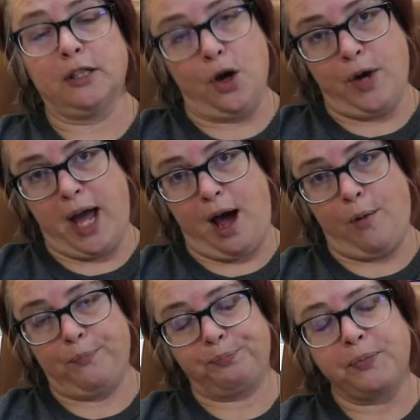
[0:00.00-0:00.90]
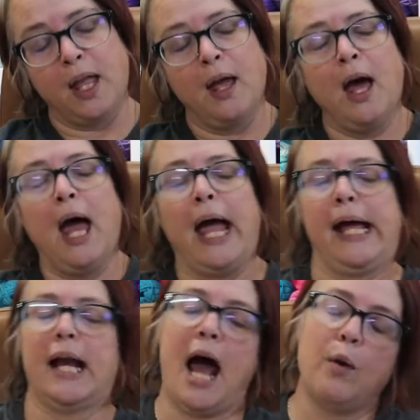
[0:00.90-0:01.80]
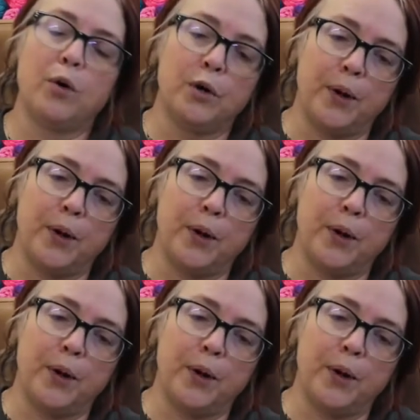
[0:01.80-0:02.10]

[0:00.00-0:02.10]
locale, and I will